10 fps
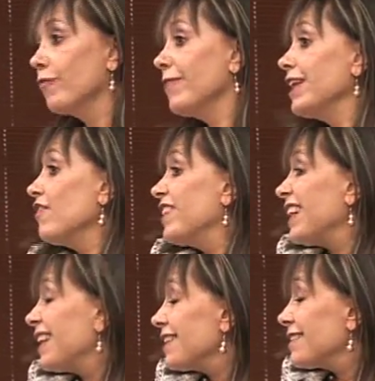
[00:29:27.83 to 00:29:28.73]
Many of
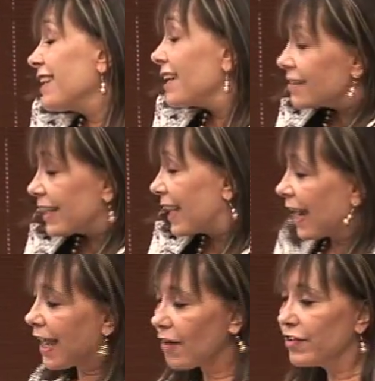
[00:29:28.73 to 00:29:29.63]
them, they, they
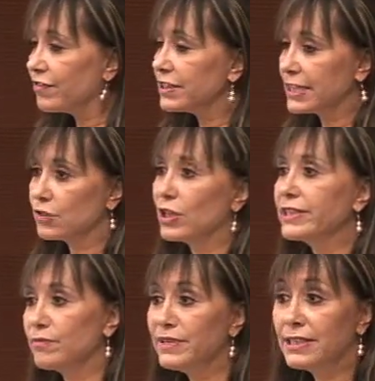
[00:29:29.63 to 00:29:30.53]
can have a sexual
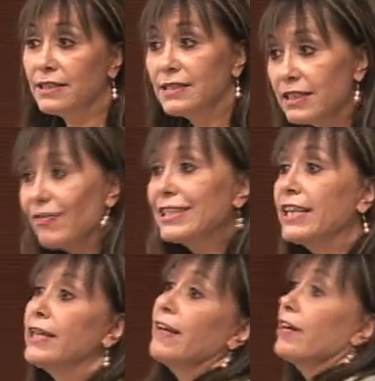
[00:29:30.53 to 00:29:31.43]
transmitted disease, but
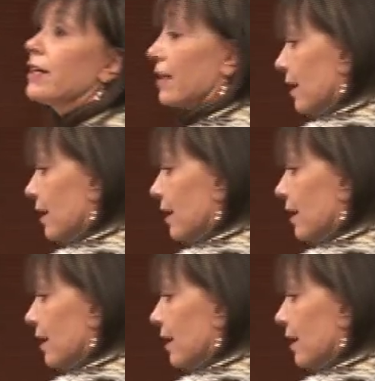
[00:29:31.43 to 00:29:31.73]
they never